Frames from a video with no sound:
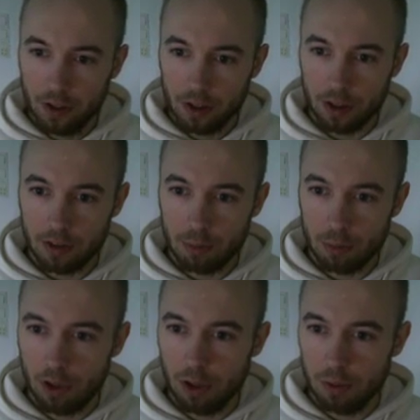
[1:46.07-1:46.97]
get some
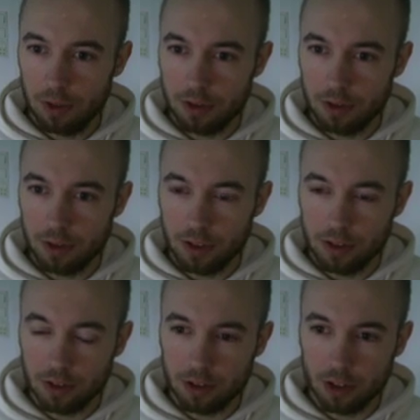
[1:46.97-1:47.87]
more elemental and
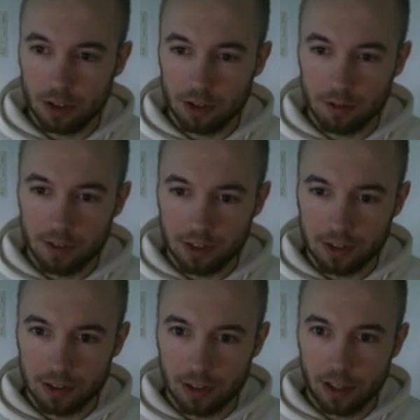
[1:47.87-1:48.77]
the shock effects
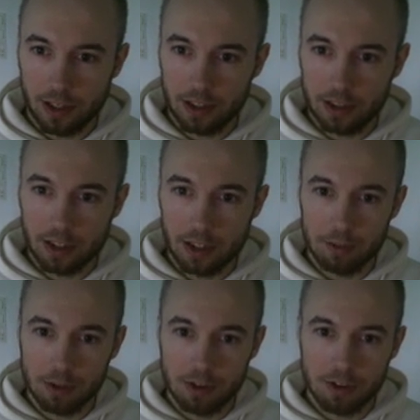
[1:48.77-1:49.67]
and lightning
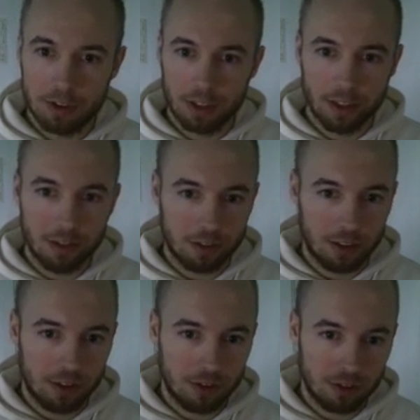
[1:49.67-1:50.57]
damage and
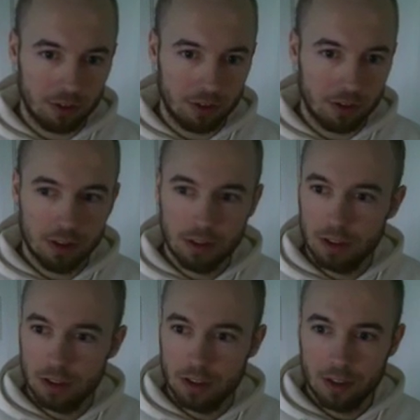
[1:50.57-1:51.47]
chance to
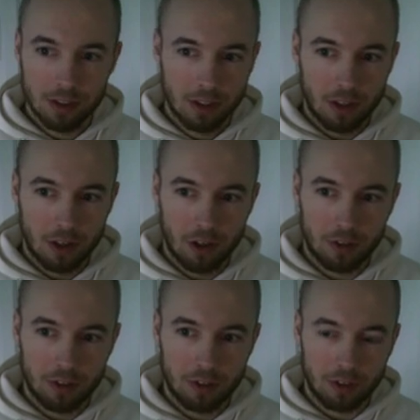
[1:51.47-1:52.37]
all
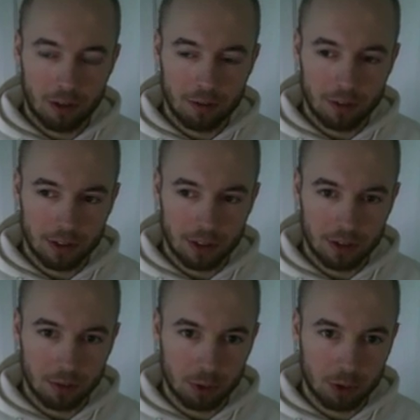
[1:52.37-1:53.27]
this stuff, and then
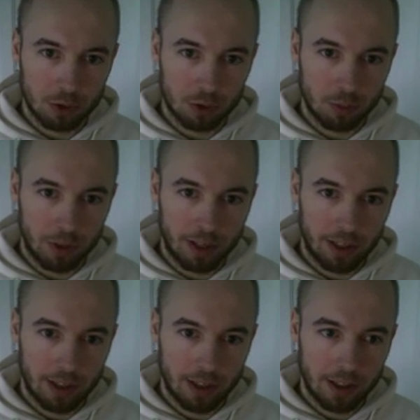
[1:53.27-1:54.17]
some reduced
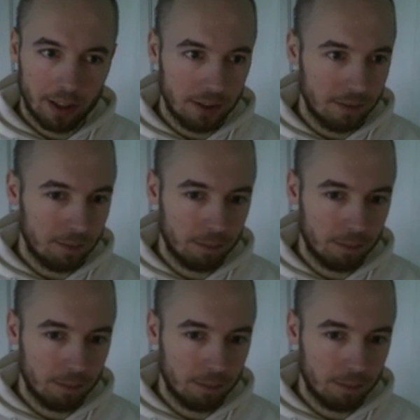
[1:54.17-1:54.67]
mana and,